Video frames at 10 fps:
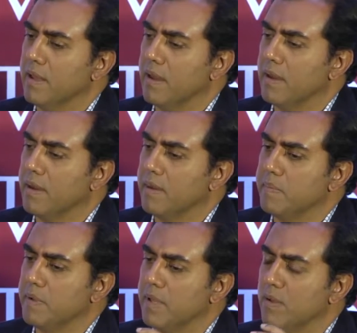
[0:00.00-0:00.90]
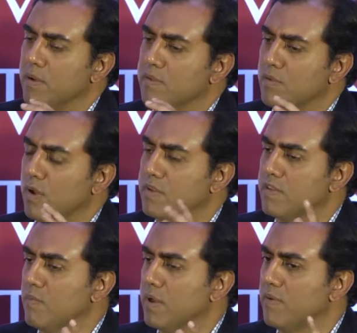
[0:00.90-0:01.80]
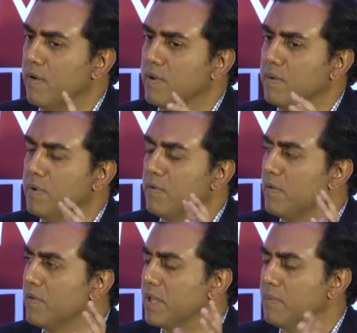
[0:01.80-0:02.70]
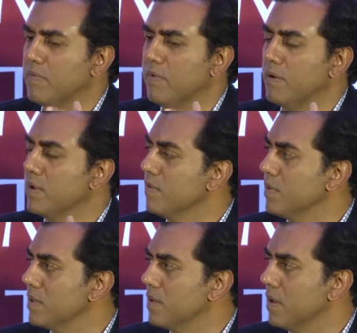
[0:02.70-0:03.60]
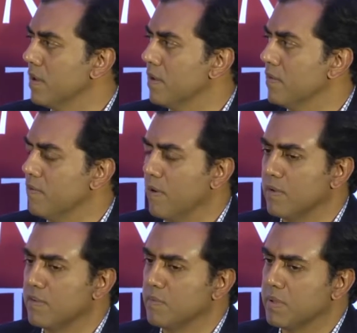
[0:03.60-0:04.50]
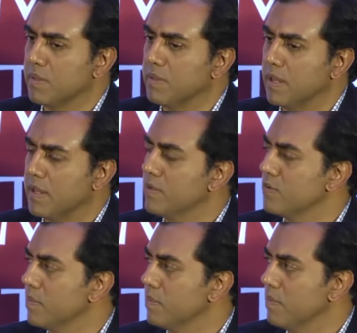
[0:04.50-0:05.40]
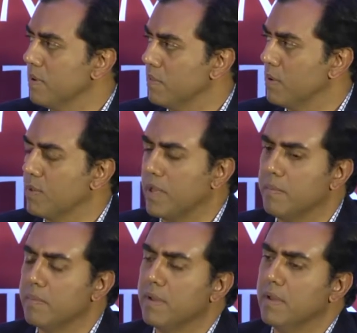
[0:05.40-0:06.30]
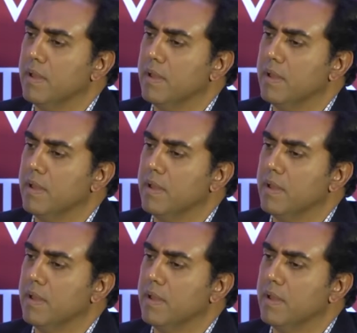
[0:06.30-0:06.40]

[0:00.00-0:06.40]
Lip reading: it's not just one founder, but you have a team of founders with the leadership below them.